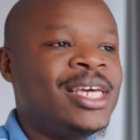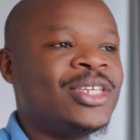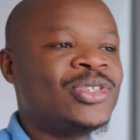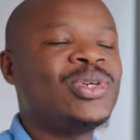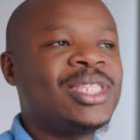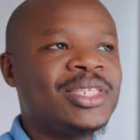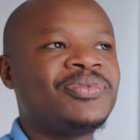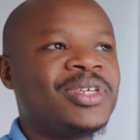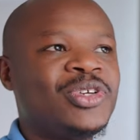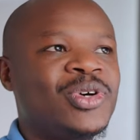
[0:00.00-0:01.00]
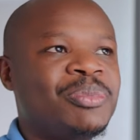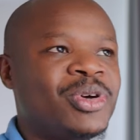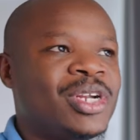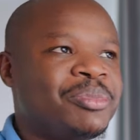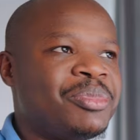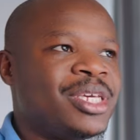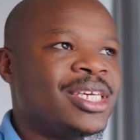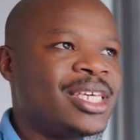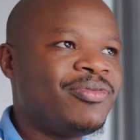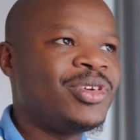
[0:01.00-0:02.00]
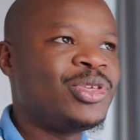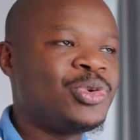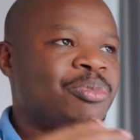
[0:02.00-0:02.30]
So in this video, I'm gonna be giving you